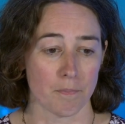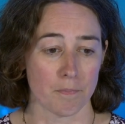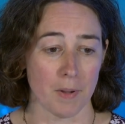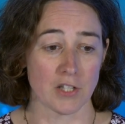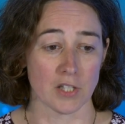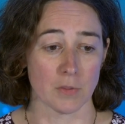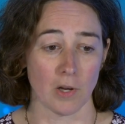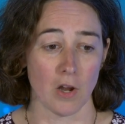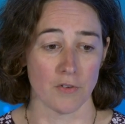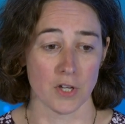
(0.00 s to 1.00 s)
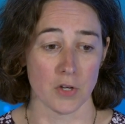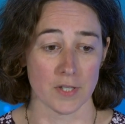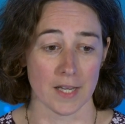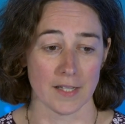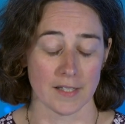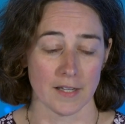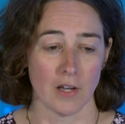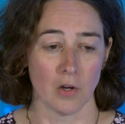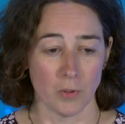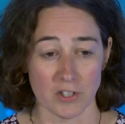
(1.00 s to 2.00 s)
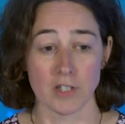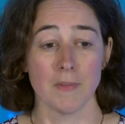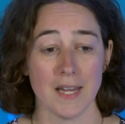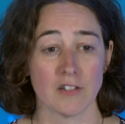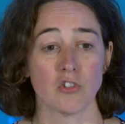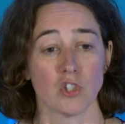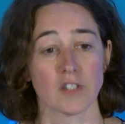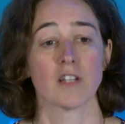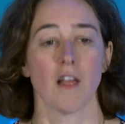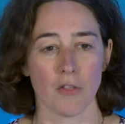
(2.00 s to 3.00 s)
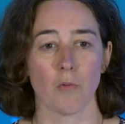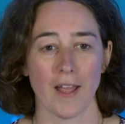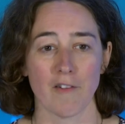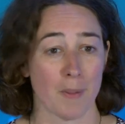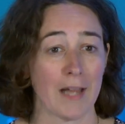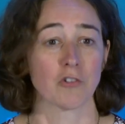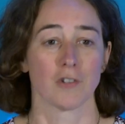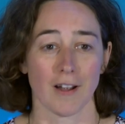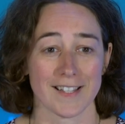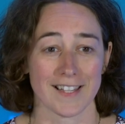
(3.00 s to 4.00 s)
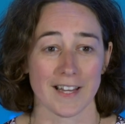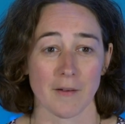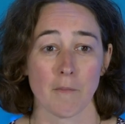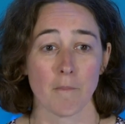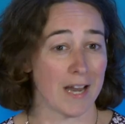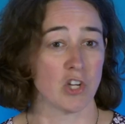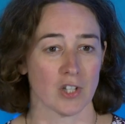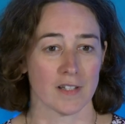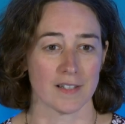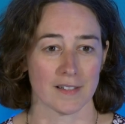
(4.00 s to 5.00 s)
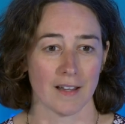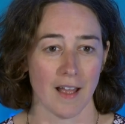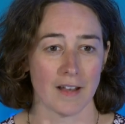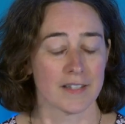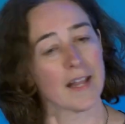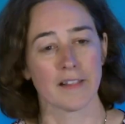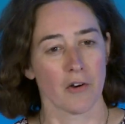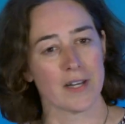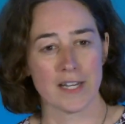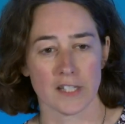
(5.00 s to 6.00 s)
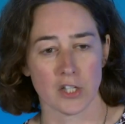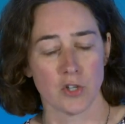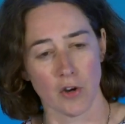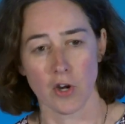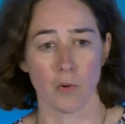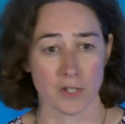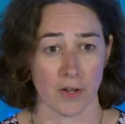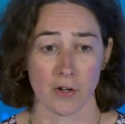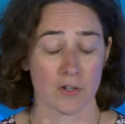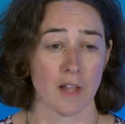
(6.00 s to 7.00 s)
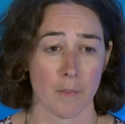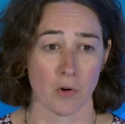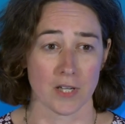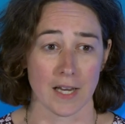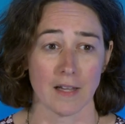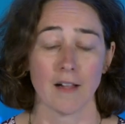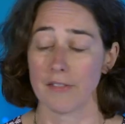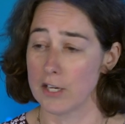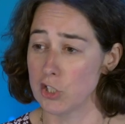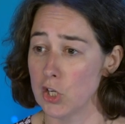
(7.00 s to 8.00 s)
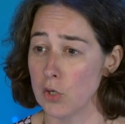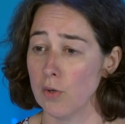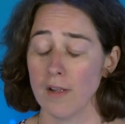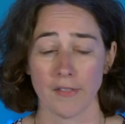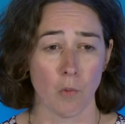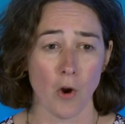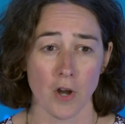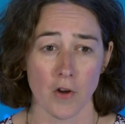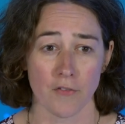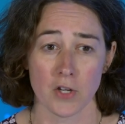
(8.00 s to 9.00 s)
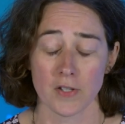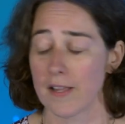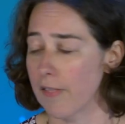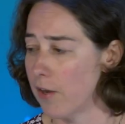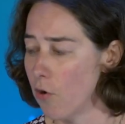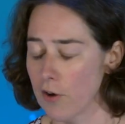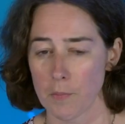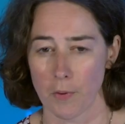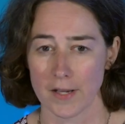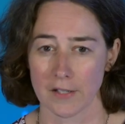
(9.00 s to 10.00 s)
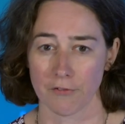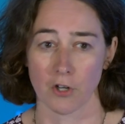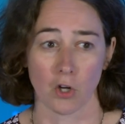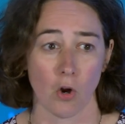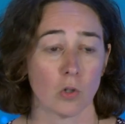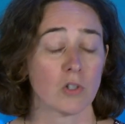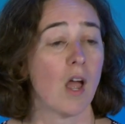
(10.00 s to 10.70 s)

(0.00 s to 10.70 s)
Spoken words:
patients will overuse it, which to me is just another way of patronizing patients and saying they're idiots who don't know what's going on in their body. They do, they won't overuse it, they're not going to press it for a cold.